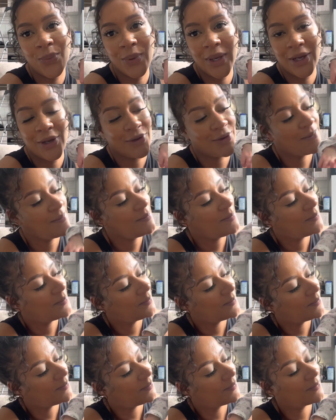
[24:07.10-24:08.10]
Wickham.
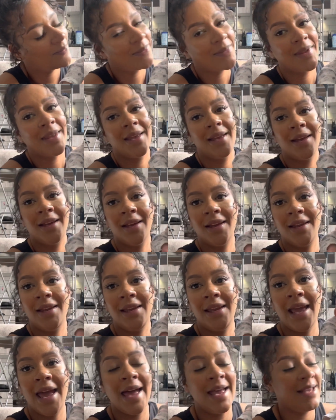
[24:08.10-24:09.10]

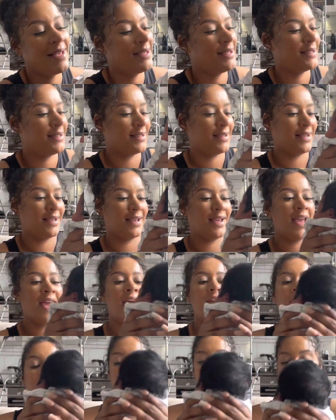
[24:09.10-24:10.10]
Yes.
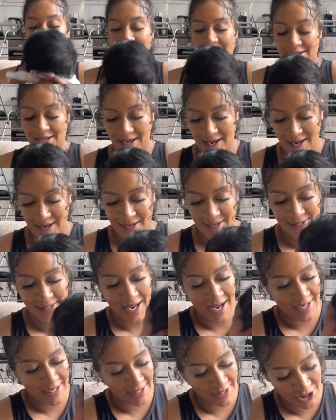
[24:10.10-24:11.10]
And that's
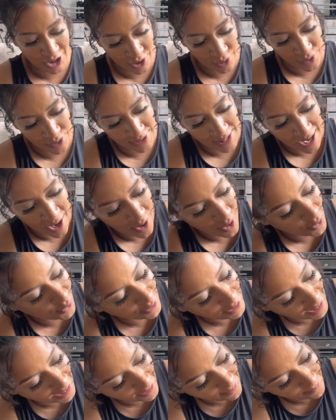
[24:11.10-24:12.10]
Daddy chose that whole
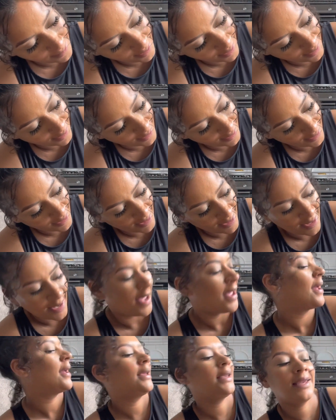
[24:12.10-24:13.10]
name.
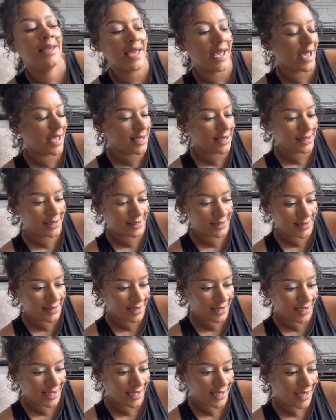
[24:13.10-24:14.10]
Yes.
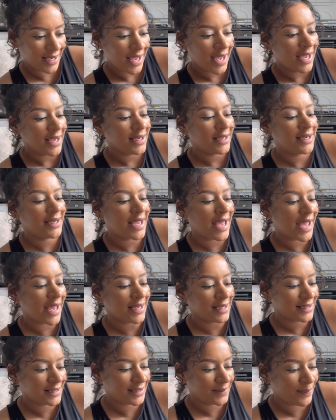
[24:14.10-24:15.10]

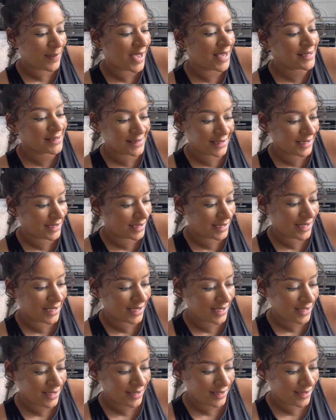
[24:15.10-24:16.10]
Yes,
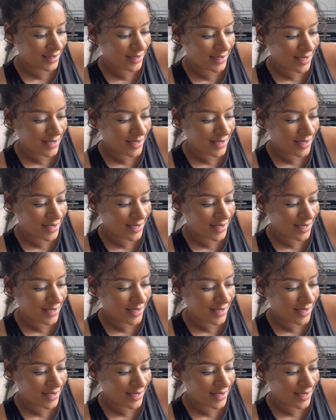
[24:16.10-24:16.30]
basically.